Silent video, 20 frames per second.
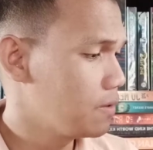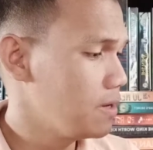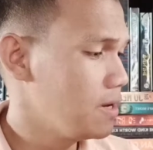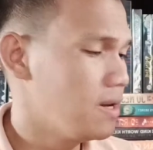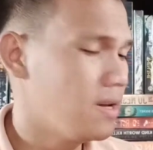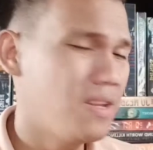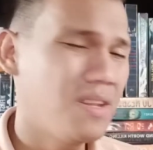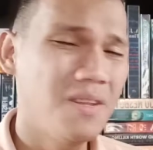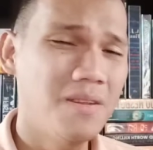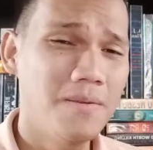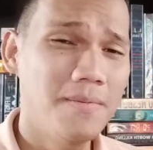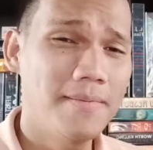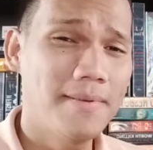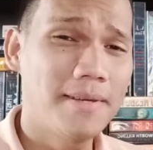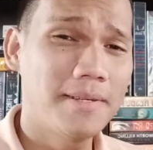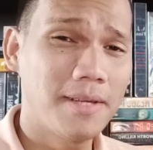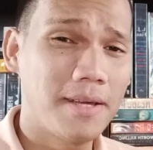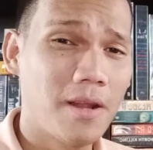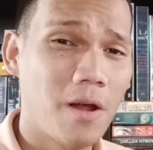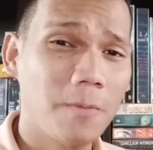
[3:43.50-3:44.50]
in the
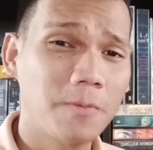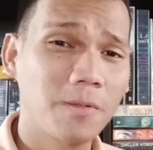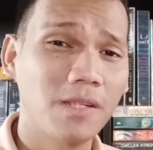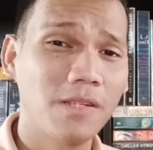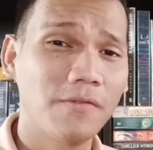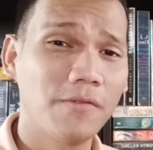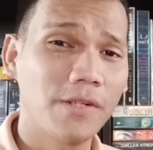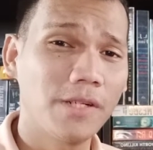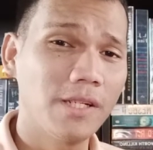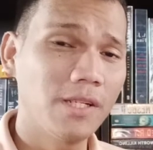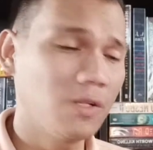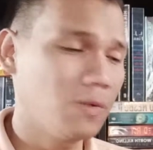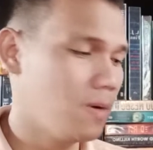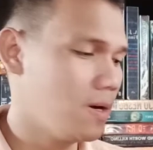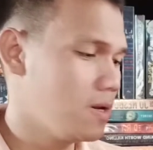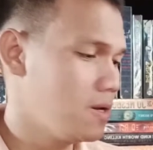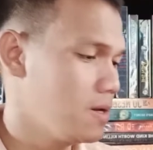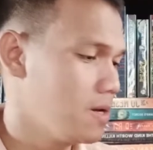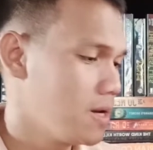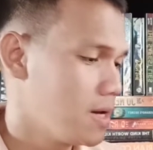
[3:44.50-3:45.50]
synopsis for this
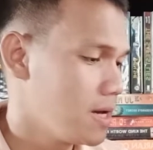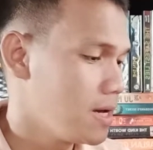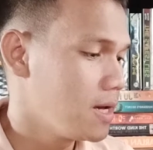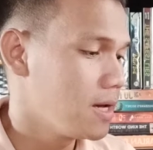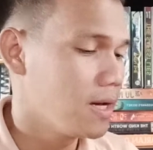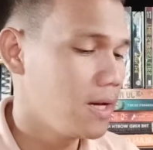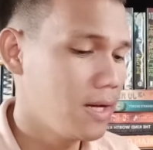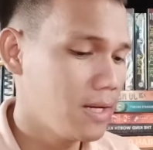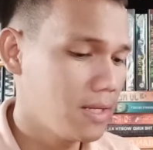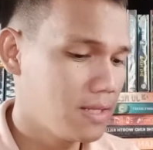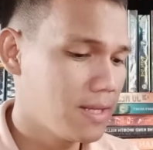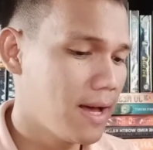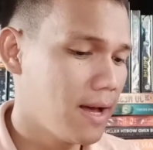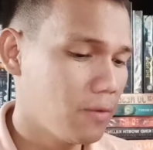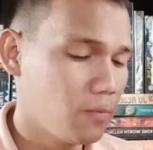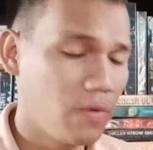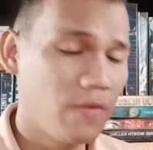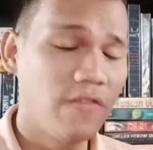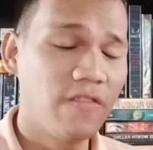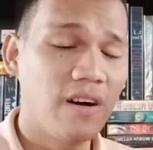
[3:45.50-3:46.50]
one is
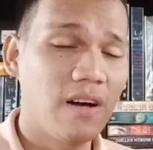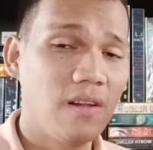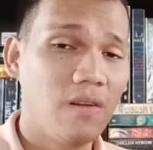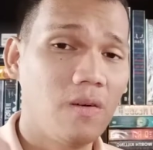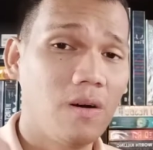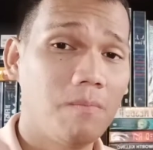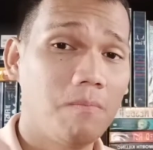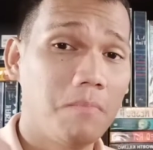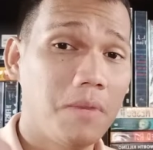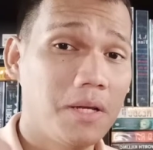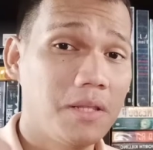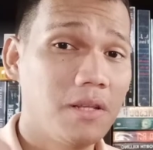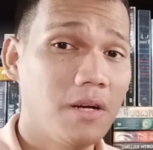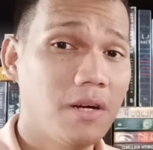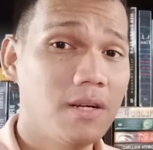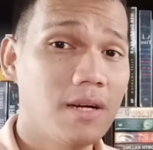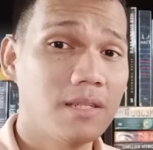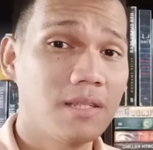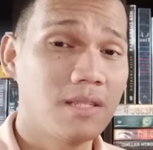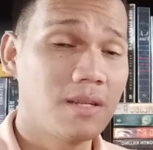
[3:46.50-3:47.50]
that we follow a
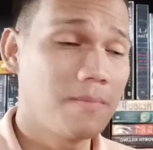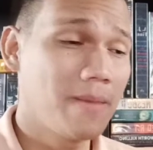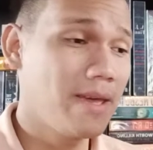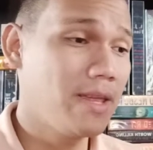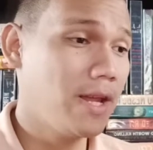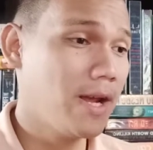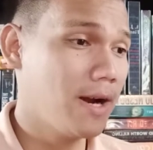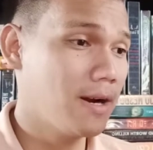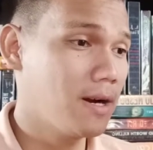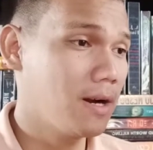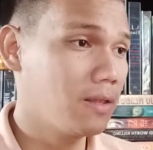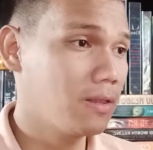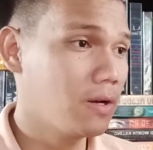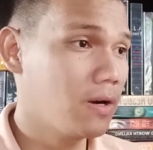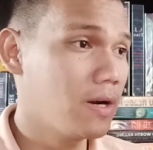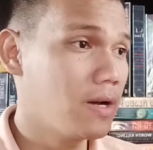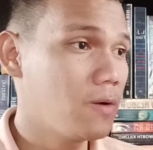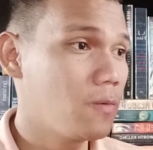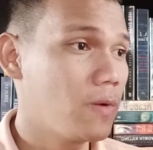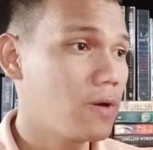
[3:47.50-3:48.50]
mother as the main
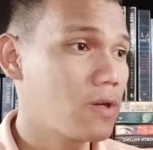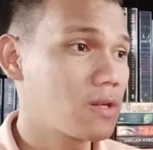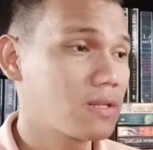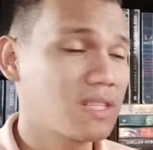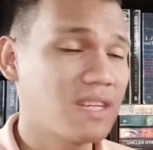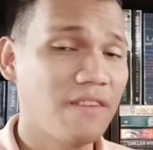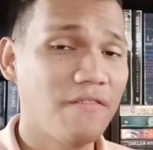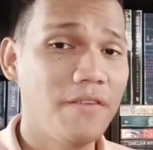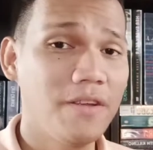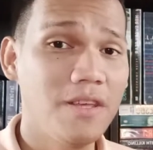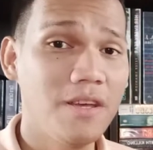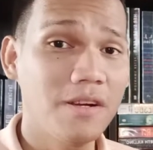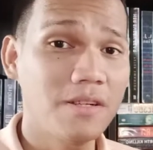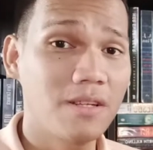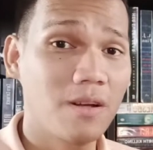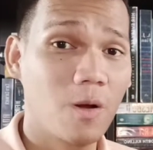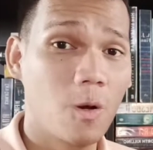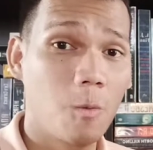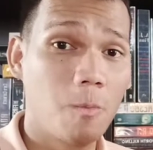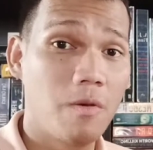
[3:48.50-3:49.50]
character in which seven years
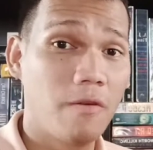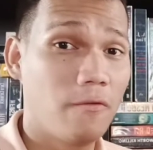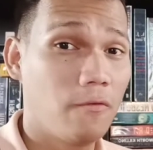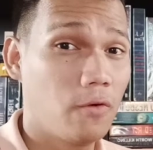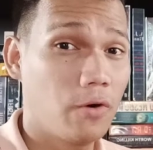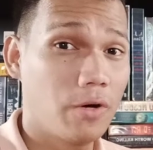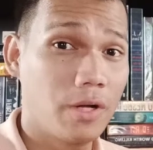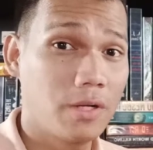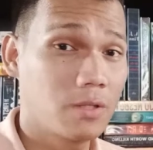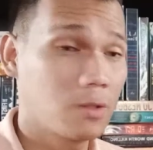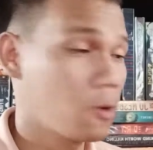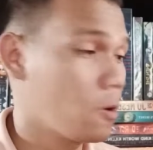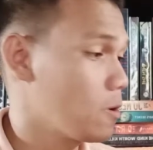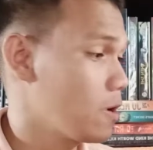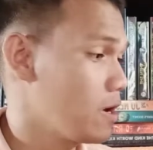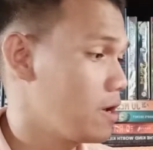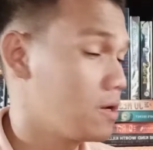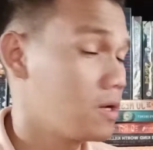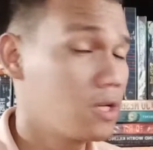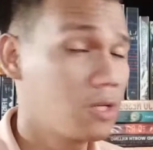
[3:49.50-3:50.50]
ago before the
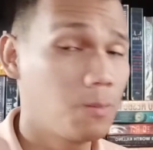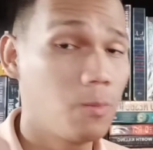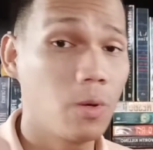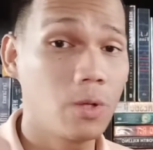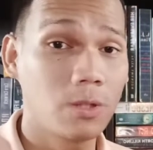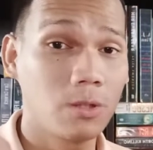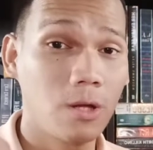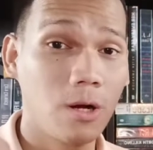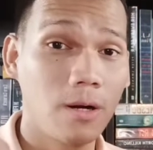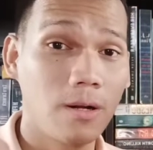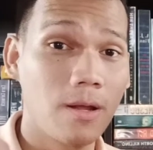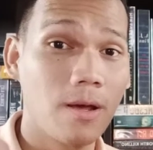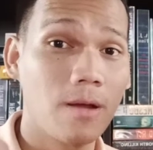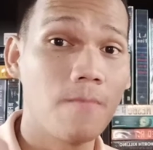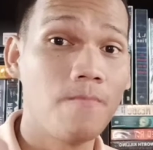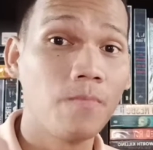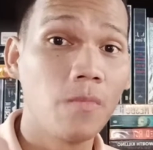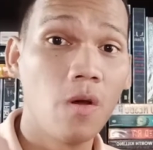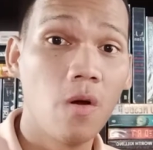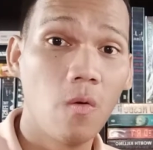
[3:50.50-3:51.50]
story in this book started
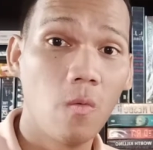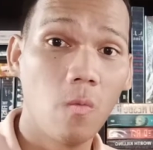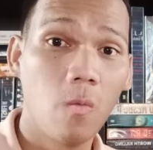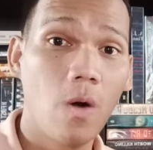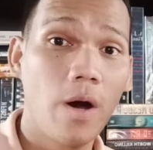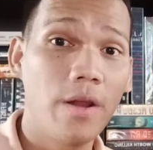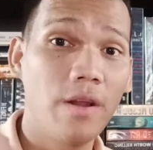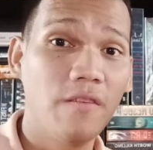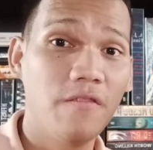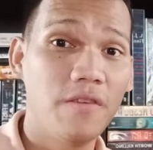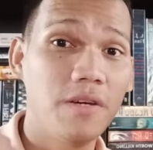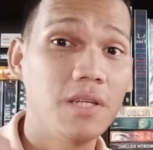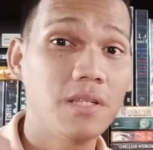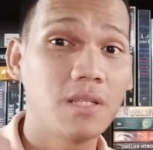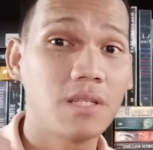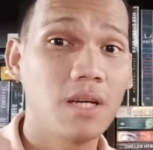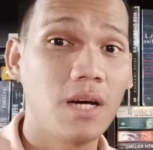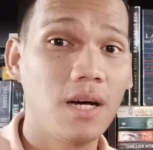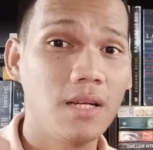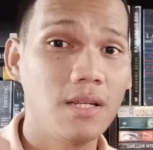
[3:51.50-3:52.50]
one of his
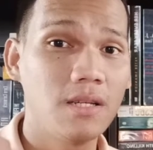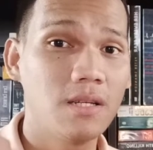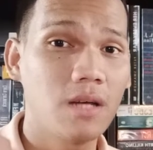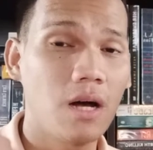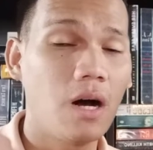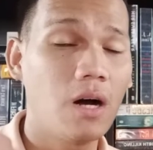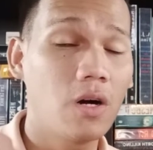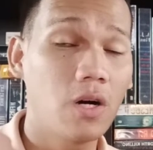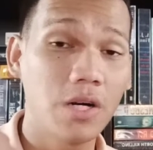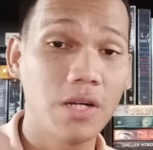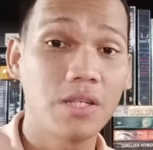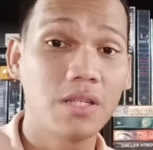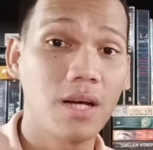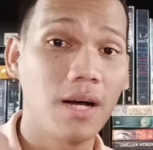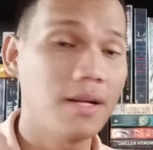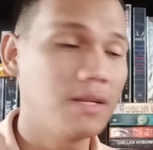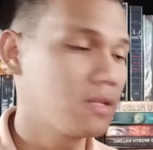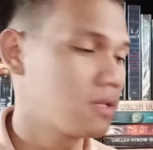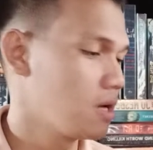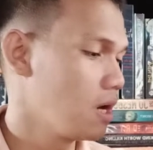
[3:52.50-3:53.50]
sons or uh, her
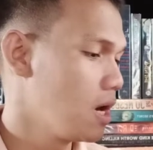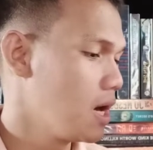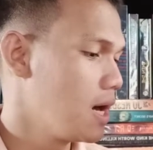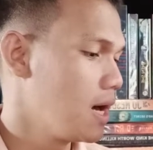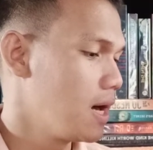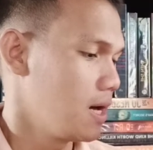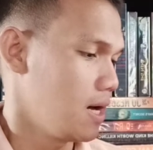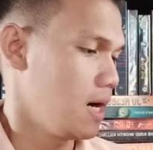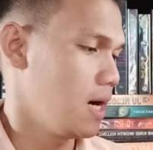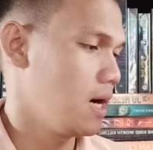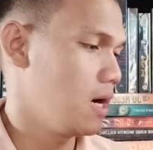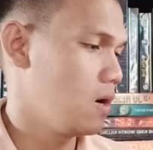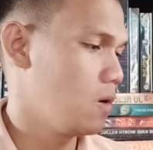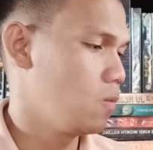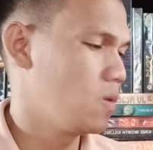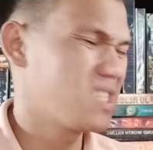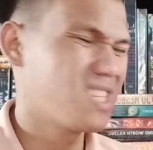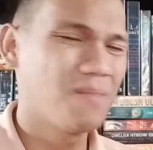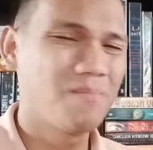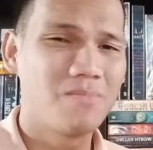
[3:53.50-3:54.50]
sons uh,
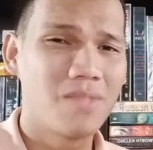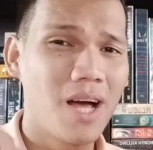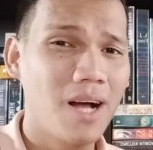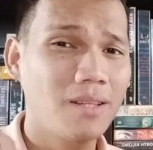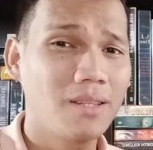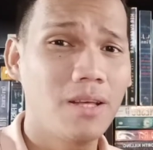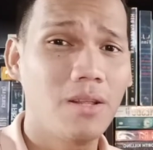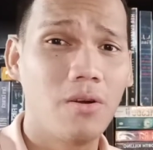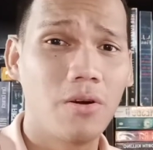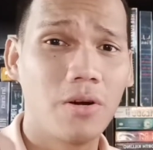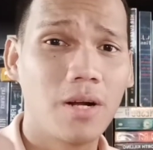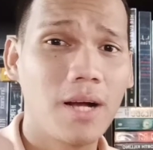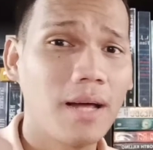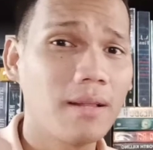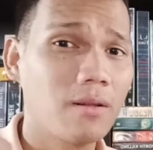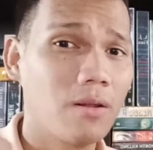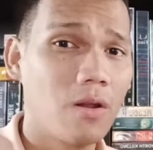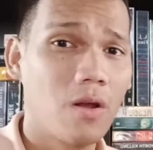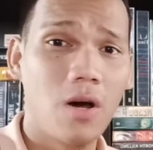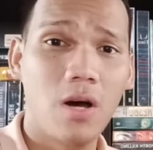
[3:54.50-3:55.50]
was abducted or
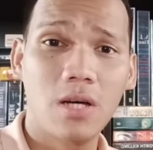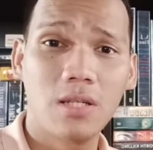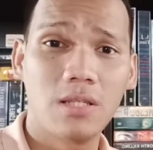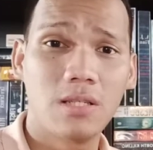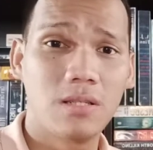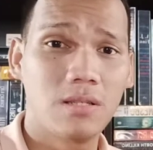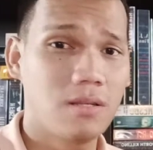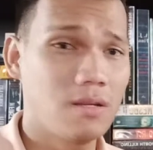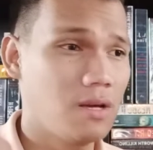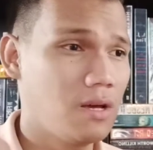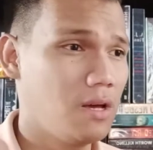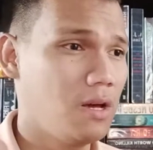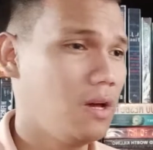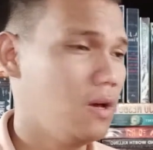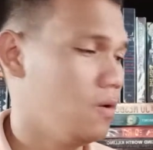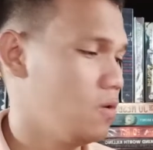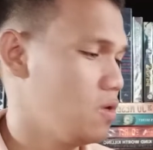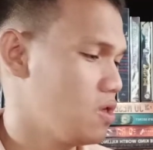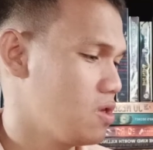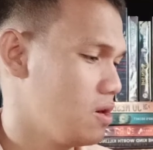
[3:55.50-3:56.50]
got lost
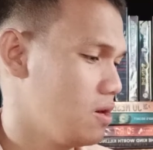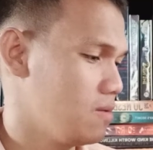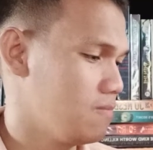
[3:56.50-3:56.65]
a,